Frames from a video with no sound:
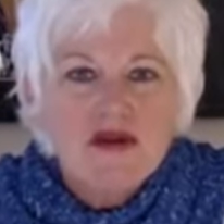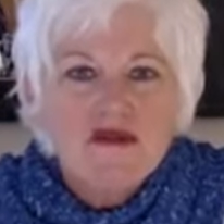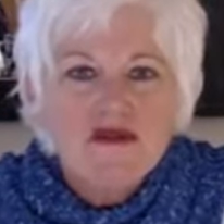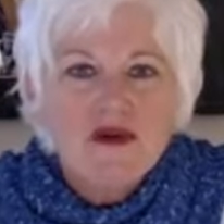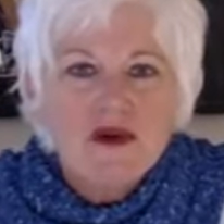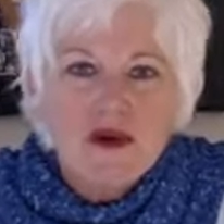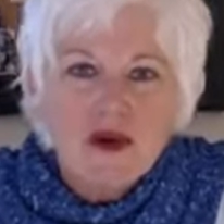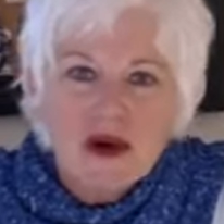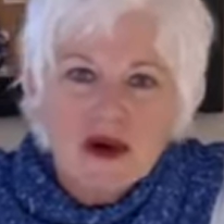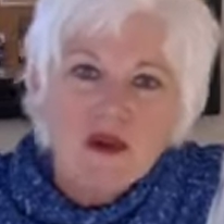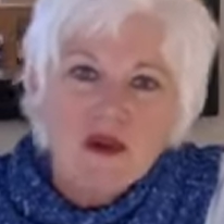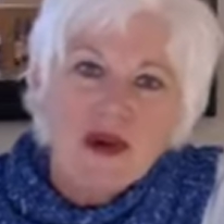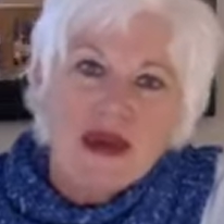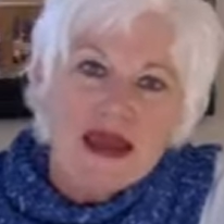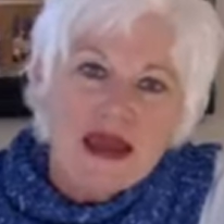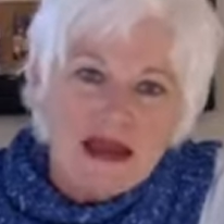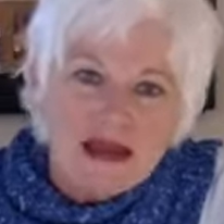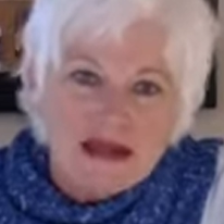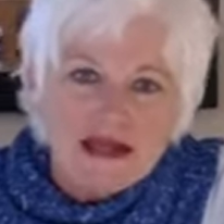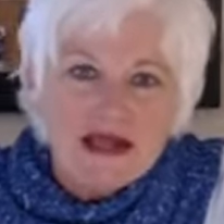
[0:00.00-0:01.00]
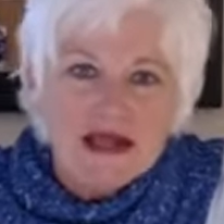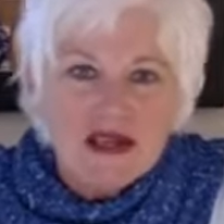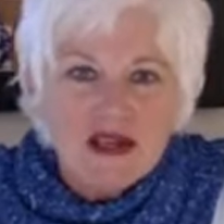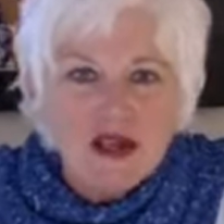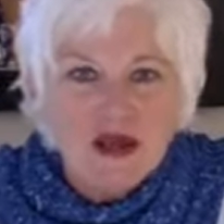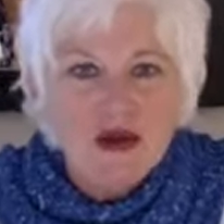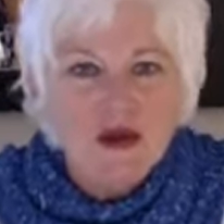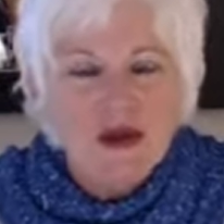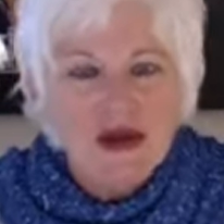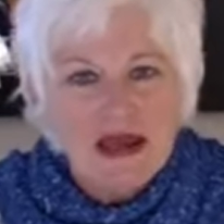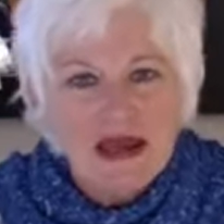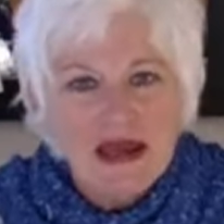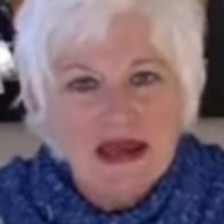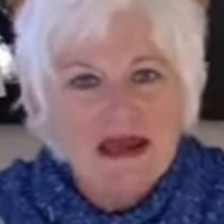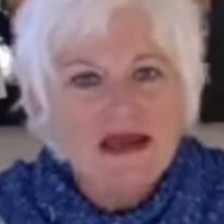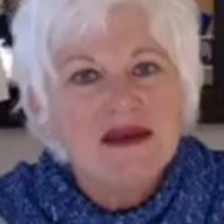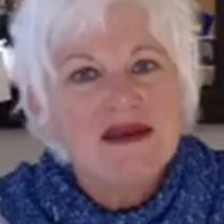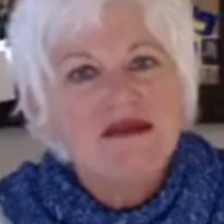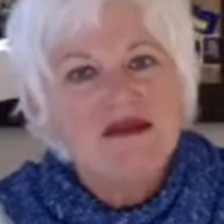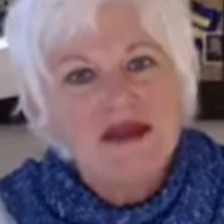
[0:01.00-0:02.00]
For we continue
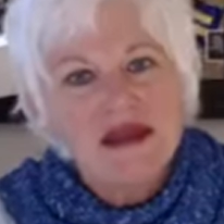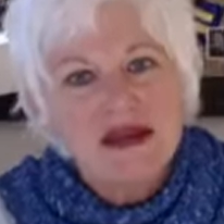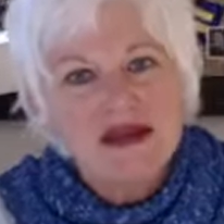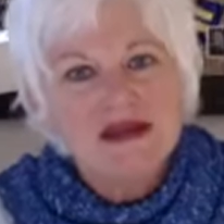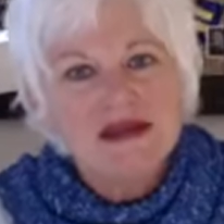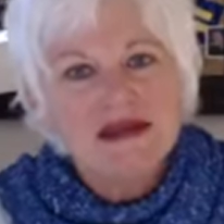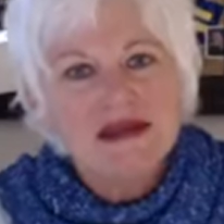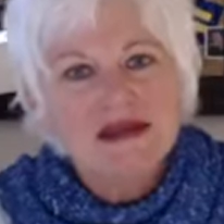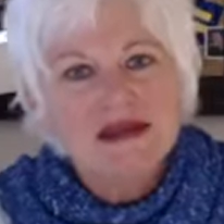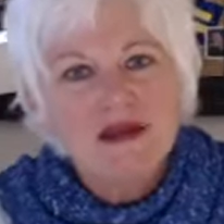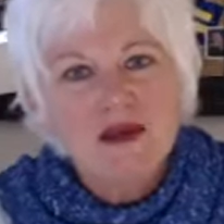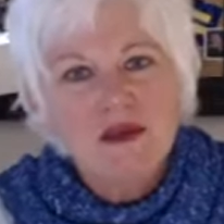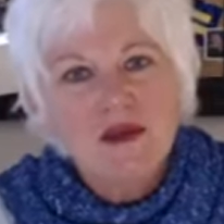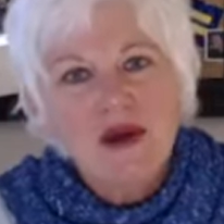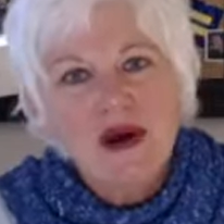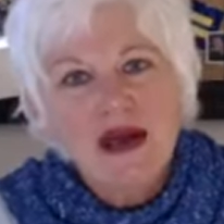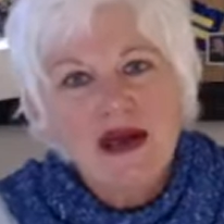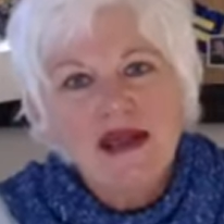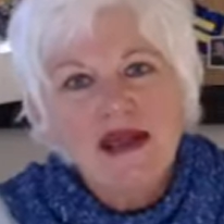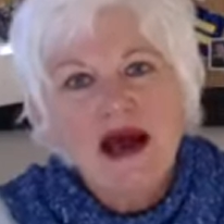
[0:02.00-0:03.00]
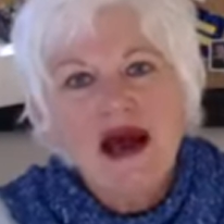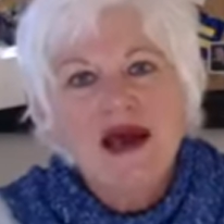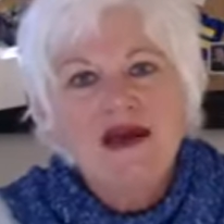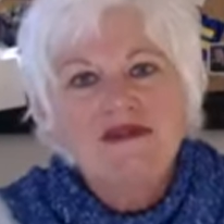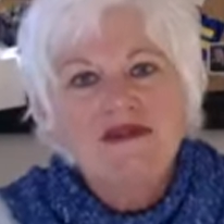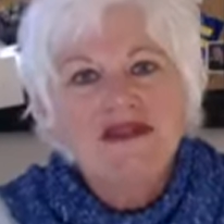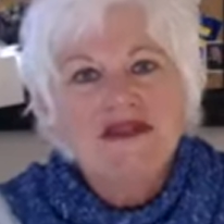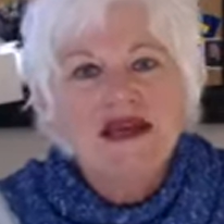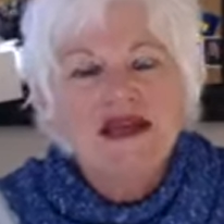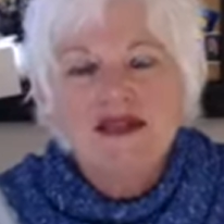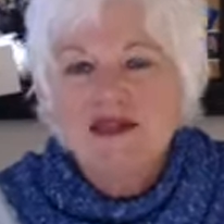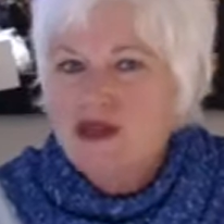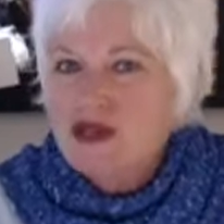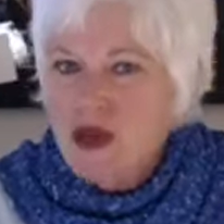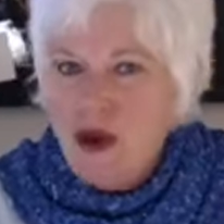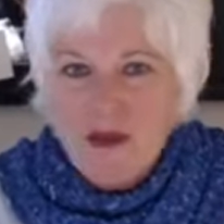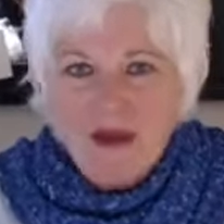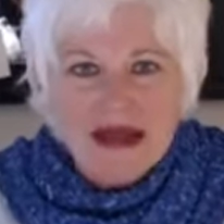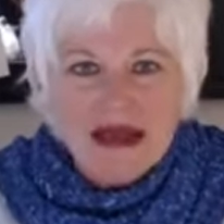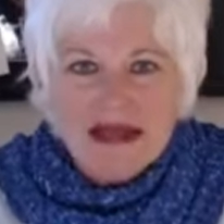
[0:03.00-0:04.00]
in this, what I have said
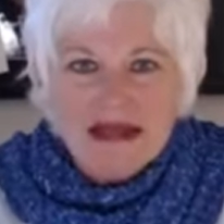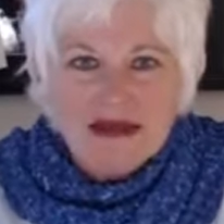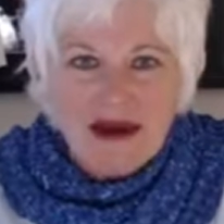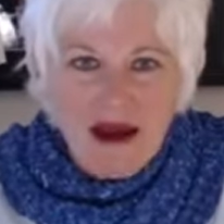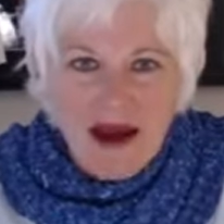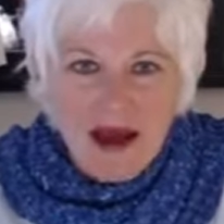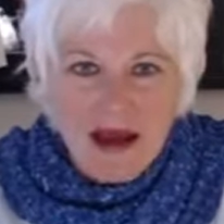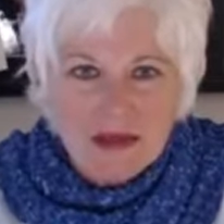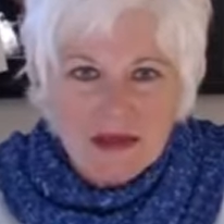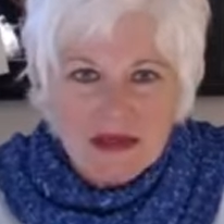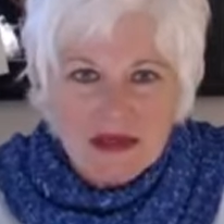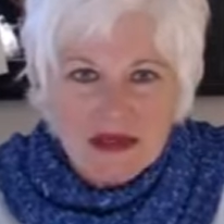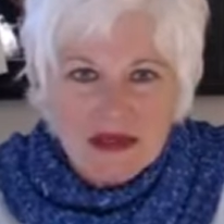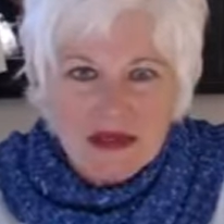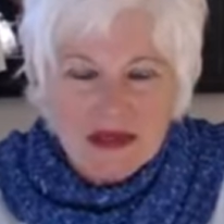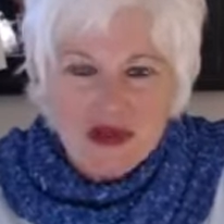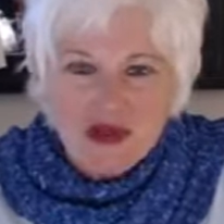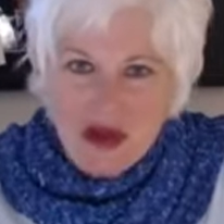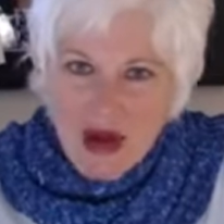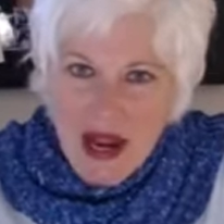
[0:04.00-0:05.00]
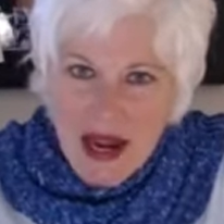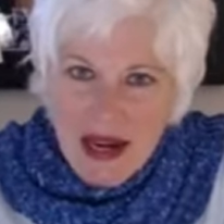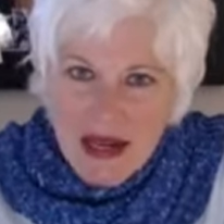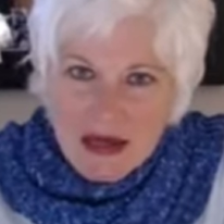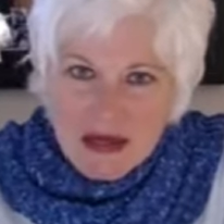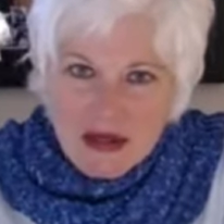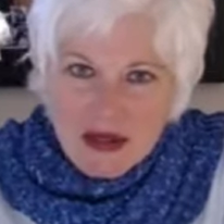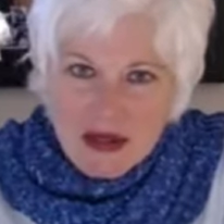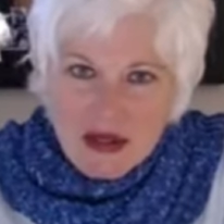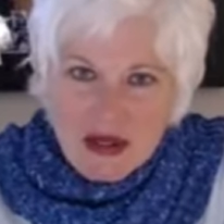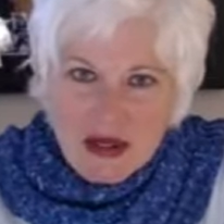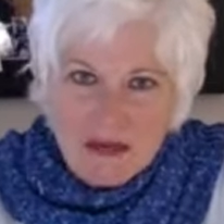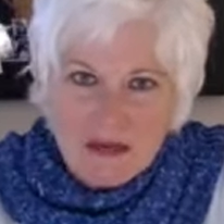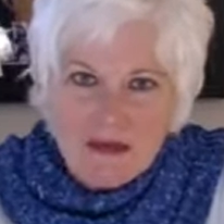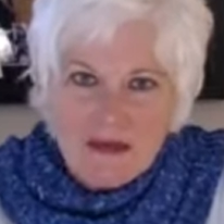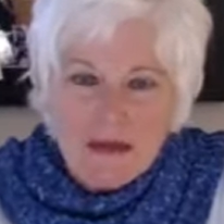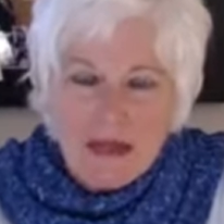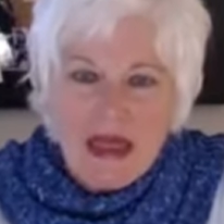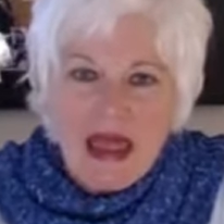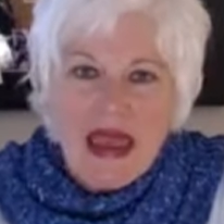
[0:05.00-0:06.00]
so many times, strange
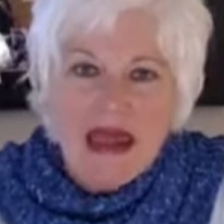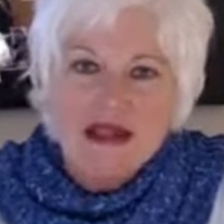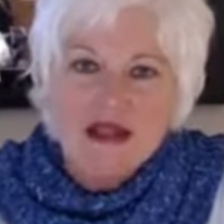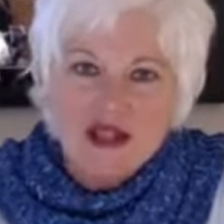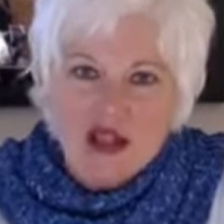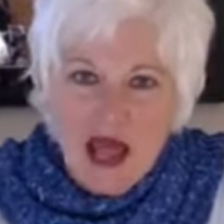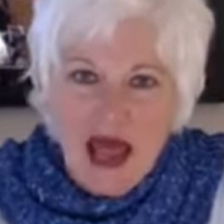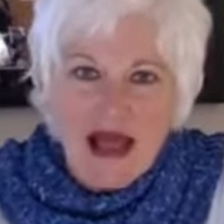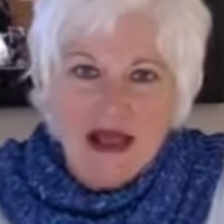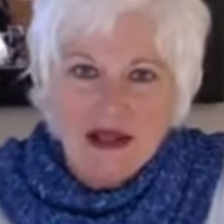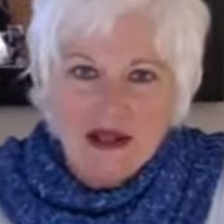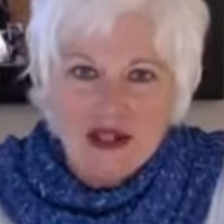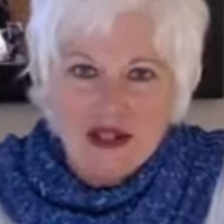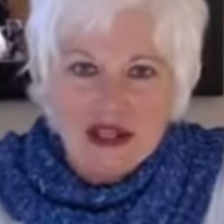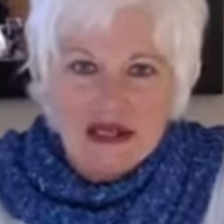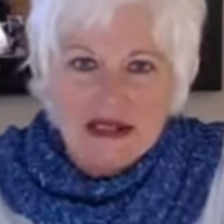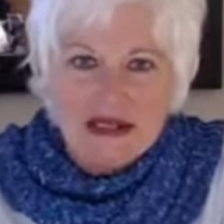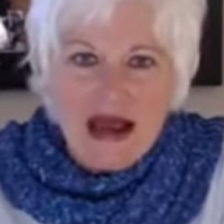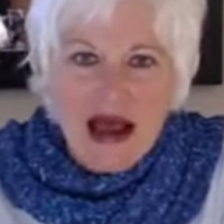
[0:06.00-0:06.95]
and challenging